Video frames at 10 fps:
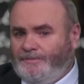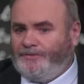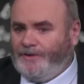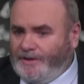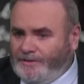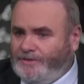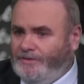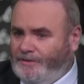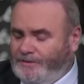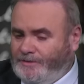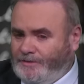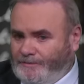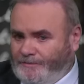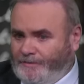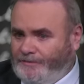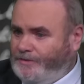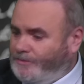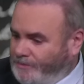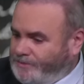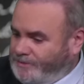praying to God on the
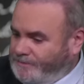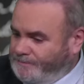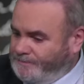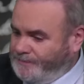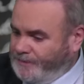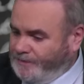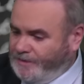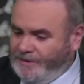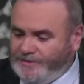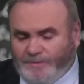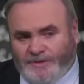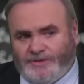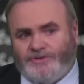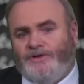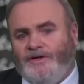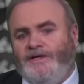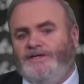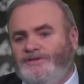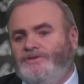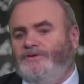cross. Right? Yeah. His ministry
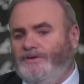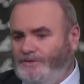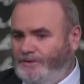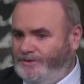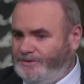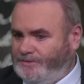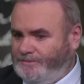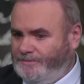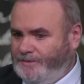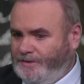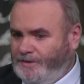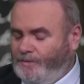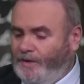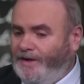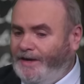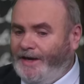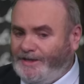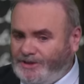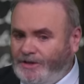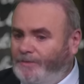leads to the cross. Yeah. Where he
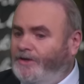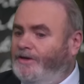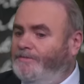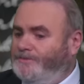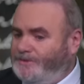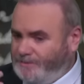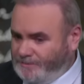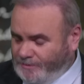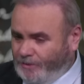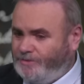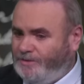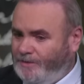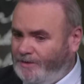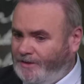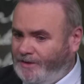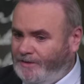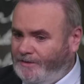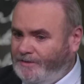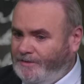actually becomes ultimately